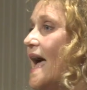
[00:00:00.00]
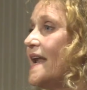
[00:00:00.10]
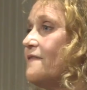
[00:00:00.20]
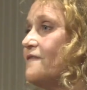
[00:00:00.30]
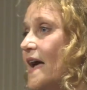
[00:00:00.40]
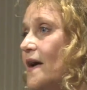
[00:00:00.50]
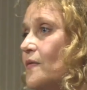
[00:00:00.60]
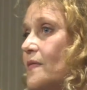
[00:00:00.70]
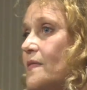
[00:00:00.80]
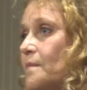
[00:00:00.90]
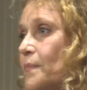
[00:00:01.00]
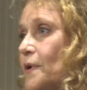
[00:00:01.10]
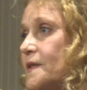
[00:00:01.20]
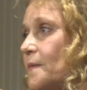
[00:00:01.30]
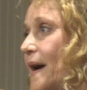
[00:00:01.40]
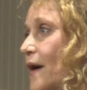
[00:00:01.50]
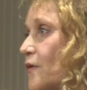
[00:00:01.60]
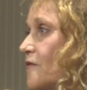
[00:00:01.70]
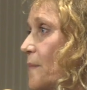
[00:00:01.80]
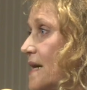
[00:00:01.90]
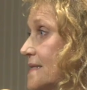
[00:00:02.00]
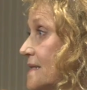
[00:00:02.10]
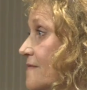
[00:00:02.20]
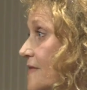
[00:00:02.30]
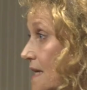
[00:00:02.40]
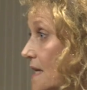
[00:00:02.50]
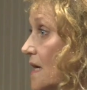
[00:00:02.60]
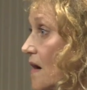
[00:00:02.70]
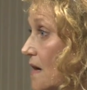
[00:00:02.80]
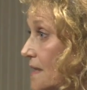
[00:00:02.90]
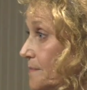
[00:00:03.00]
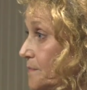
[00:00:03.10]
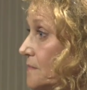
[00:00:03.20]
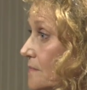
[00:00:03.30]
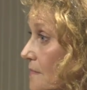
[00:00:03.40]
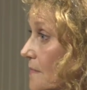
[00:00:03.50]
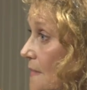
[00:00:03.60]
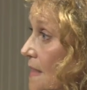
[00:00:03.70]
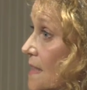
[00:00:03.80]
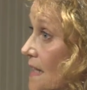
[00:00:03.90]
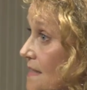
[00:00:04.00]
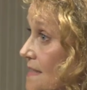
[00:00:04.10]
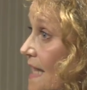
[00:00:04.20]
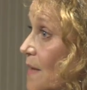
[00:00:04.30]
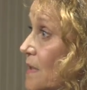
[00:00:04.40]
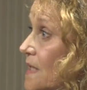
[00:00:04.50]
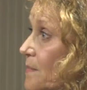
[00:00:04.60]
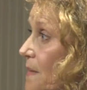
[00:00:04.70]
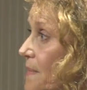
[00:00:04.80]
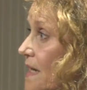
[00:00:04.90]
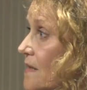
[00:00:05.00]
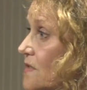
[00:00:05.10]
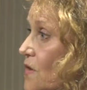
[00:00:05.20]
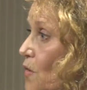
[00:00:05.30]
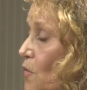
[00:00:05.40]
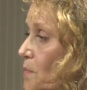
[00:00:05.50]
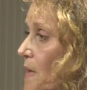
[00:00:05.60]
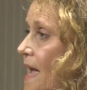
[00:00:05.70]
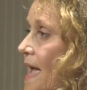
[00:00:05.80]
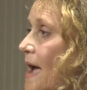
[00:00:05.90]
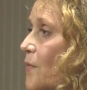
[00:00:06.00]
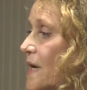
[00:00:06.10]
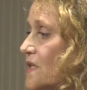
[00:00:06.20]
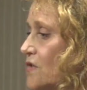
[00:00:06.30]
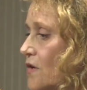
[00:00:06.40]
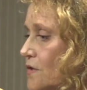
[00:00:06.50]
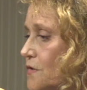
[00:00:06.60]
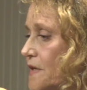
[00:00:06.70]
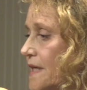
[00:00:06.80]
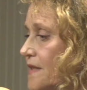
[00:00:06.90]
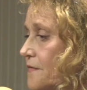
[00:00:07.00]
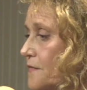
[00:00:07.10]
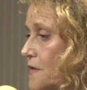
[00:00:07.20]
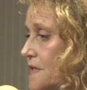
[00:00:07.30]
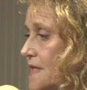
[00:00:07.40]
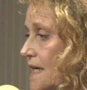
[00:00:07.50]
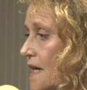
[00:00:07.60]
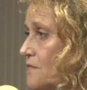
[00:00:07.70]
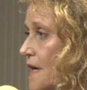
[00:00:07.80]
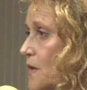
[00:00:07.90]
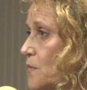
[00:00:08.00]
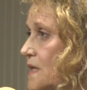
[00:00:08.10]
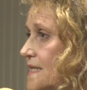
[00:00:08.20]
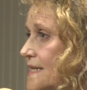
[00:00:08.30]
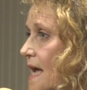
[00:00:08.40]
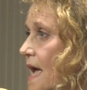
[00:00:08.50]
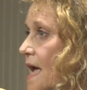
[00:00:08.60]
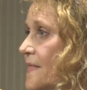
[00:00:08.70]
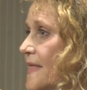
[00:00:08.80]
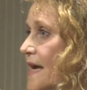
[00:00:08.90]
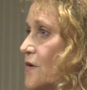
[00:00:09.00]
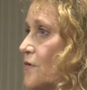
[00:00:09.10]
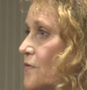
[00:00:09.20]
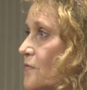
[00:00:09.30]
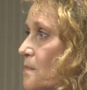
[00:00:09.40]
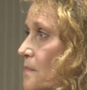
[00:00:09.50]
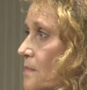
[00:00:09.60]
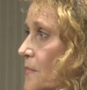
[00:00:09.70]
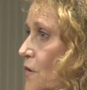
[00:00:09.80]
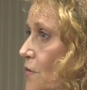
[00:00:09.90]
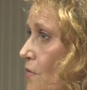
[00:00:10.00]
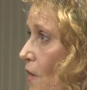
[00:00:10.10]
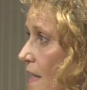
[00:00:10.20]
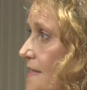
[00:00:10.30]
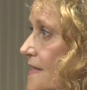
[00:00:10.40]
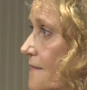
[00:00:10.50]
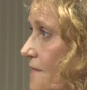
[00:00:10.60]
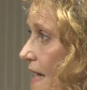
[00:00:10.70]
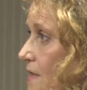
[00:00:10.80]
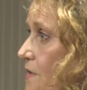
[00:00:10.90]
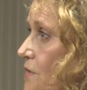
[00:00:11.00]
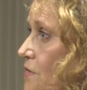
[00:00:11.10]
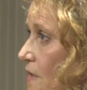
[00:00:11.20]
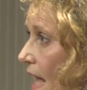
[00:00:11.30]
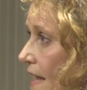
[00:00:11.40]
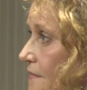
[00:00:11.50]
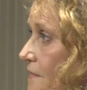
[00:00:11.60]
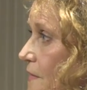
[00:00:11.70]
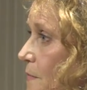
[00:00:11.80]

And I found the book, The Power of Positive Thinking, on a table in my parents' home. When I started to read it, the first thing I read was that your, your thoughts affect your life.